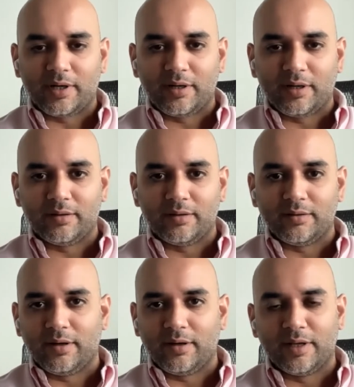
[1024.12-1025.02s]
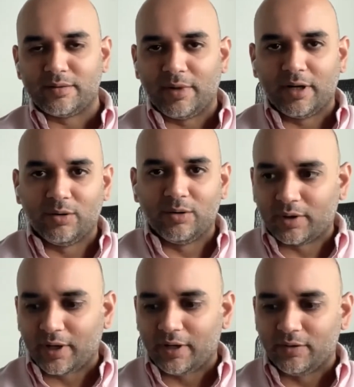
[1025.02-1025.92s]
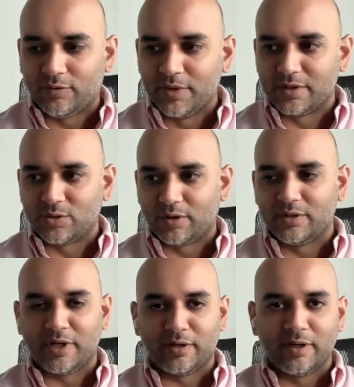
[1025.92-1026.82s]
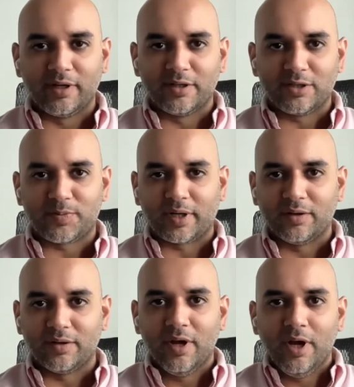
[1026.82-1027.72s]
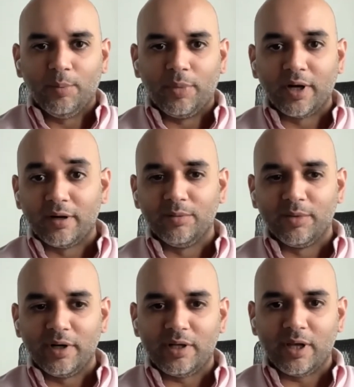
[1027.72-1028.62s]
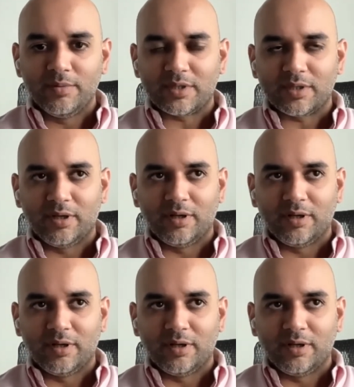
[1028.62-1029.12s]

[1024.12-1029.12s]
right? And it doesn't matter what kind of a business you are in, generally irrespective. But in real money games,